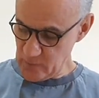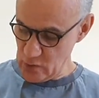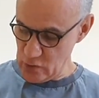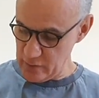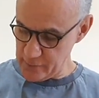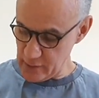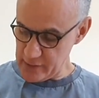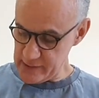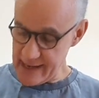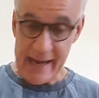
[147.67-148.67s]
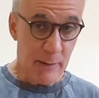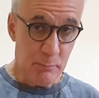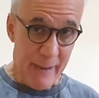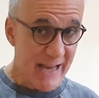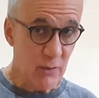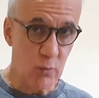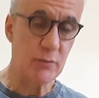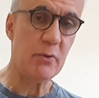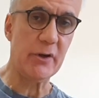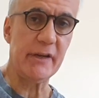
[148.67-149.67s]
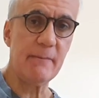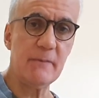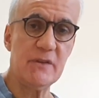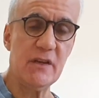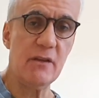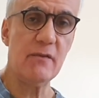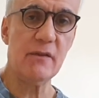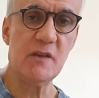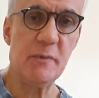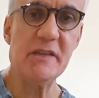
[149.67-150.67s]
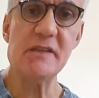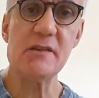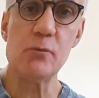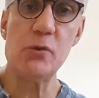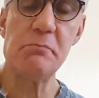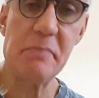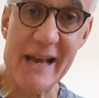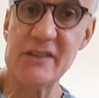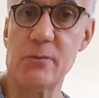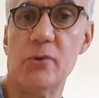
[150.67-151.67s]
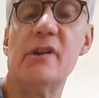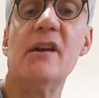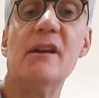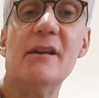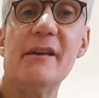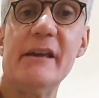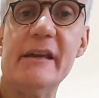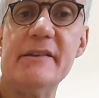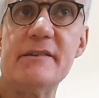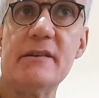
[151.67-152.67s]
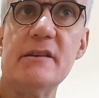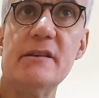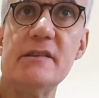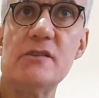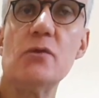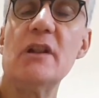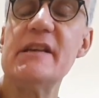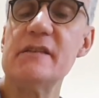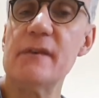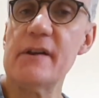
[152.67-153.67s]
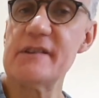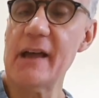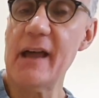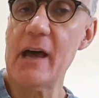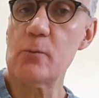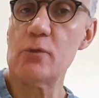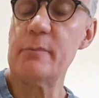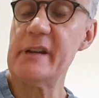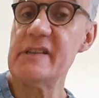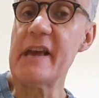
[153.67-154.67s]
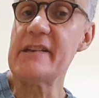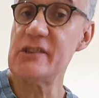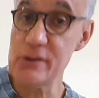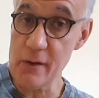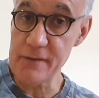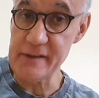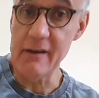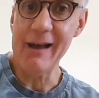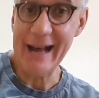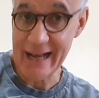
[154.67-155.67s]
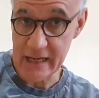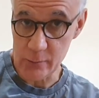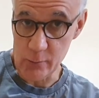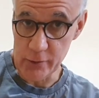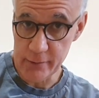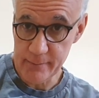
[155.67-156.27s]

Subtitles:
You've got a basswood body. So the species of wood, basswood, is still classified as a hardwood, but it's a softer hardwood.